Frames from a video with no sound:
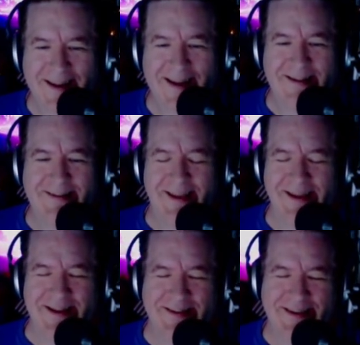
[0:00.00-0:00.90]
It's
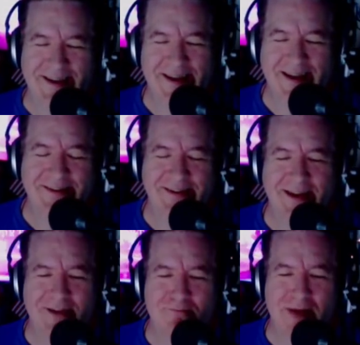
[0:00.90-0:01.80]

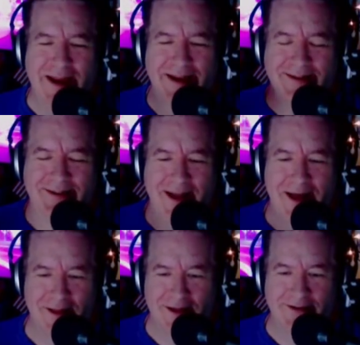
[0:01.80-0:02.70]
like minus
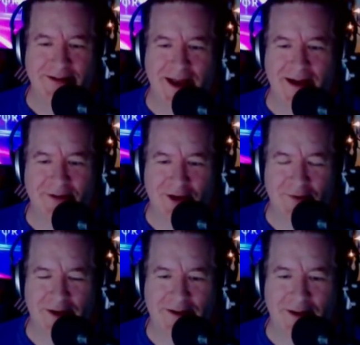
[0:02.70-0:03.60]
knowledge after you
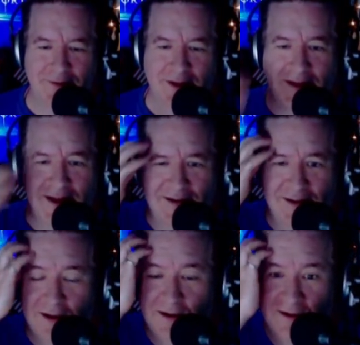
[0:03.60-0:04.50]
read something like that. You're
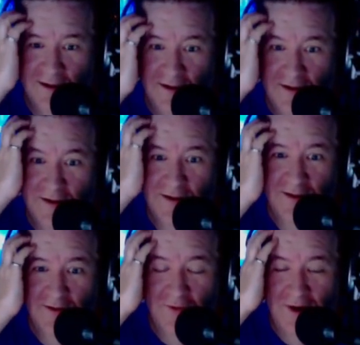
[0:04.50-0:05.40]
like,
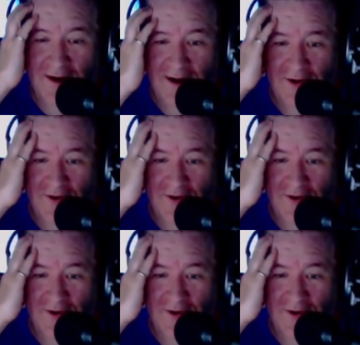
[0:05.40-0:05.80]
wow.